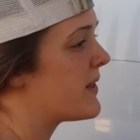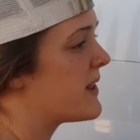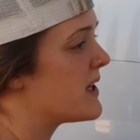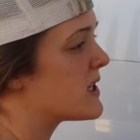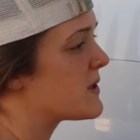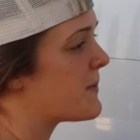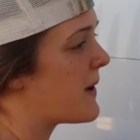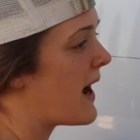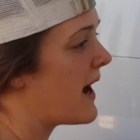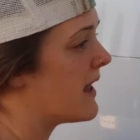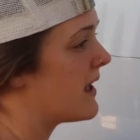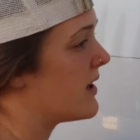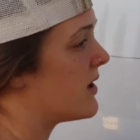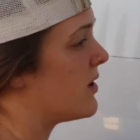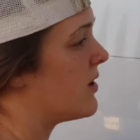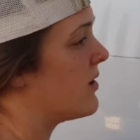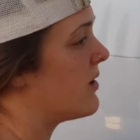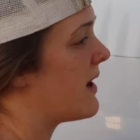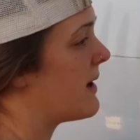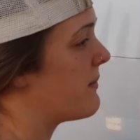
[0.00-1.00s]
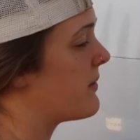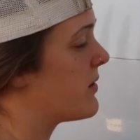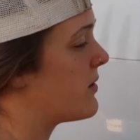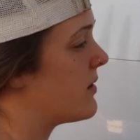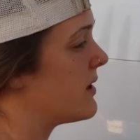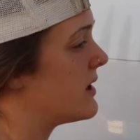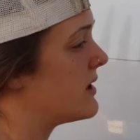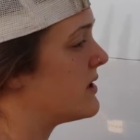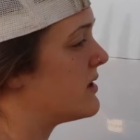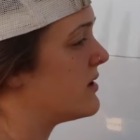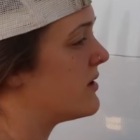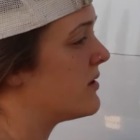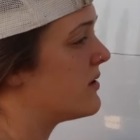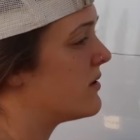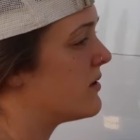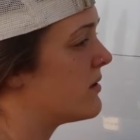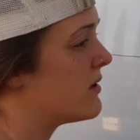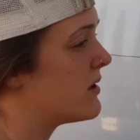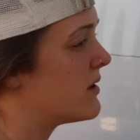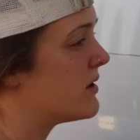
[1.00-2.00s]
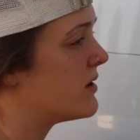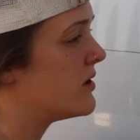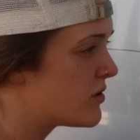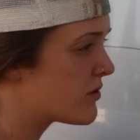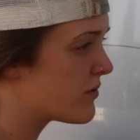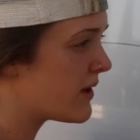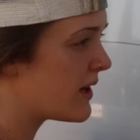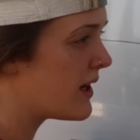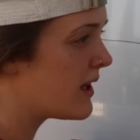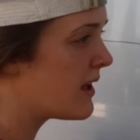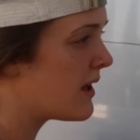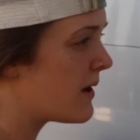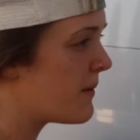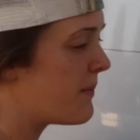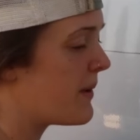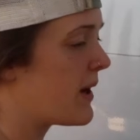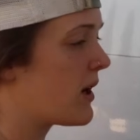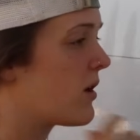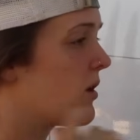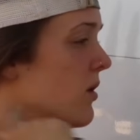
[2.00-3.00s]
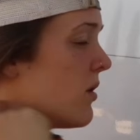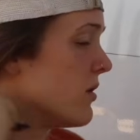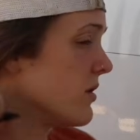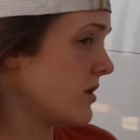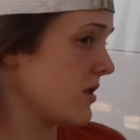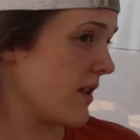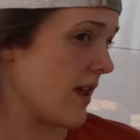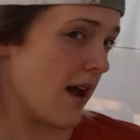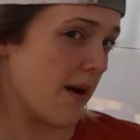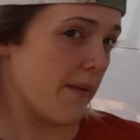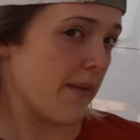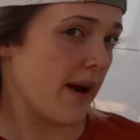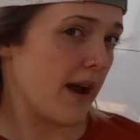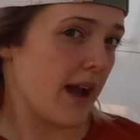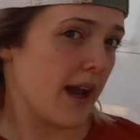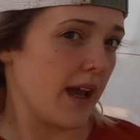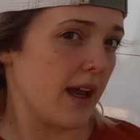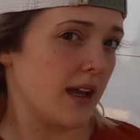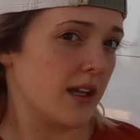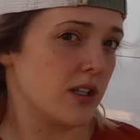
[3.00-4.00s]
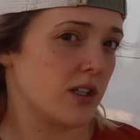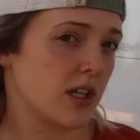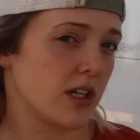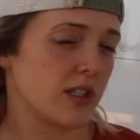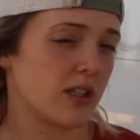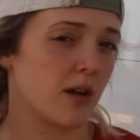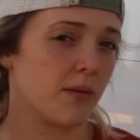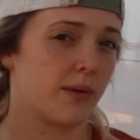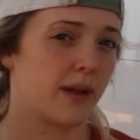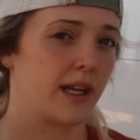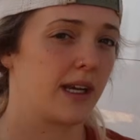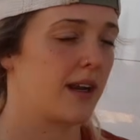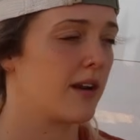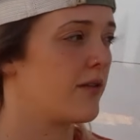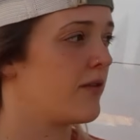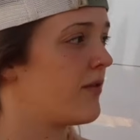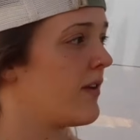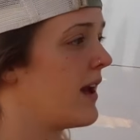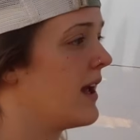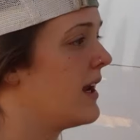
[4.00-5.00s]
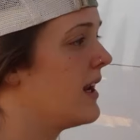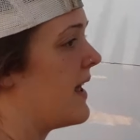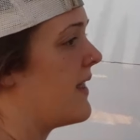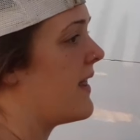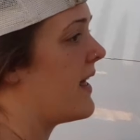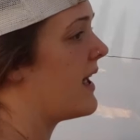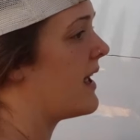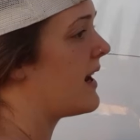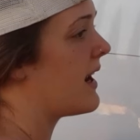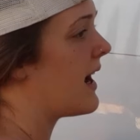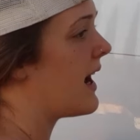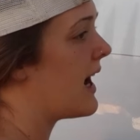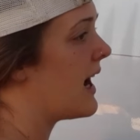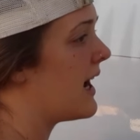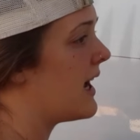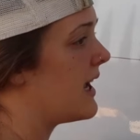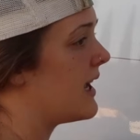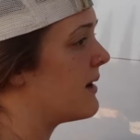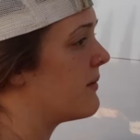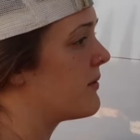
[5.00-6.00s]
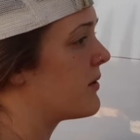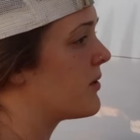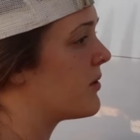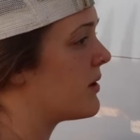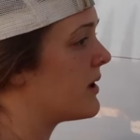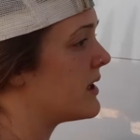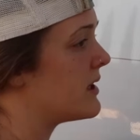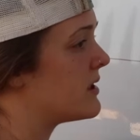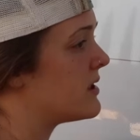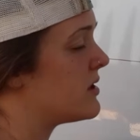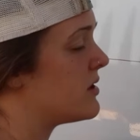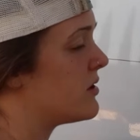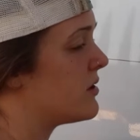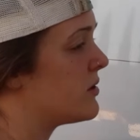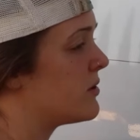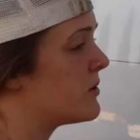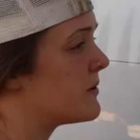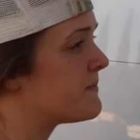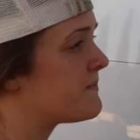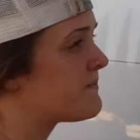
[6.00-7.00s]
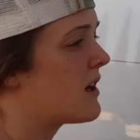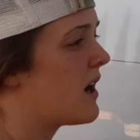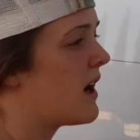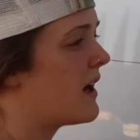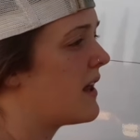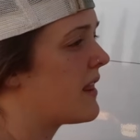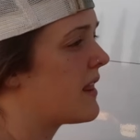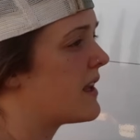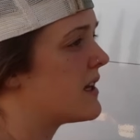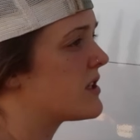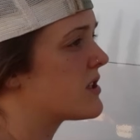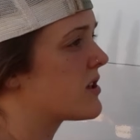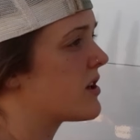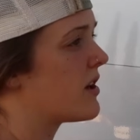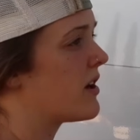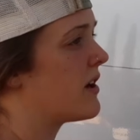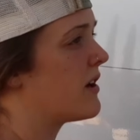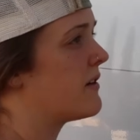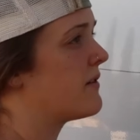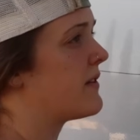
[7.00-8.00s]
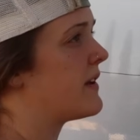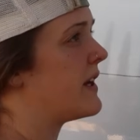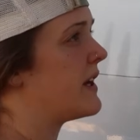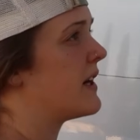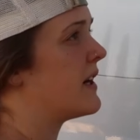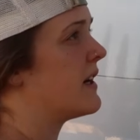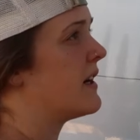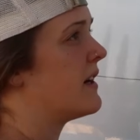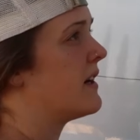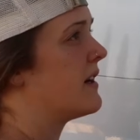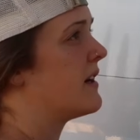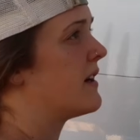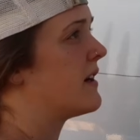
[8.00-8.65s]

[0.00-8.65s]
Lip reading: With this pilot hole, I'm going to drill a bigger hole so that my jigsaw blade can fit. And then I am going to cut this curve here,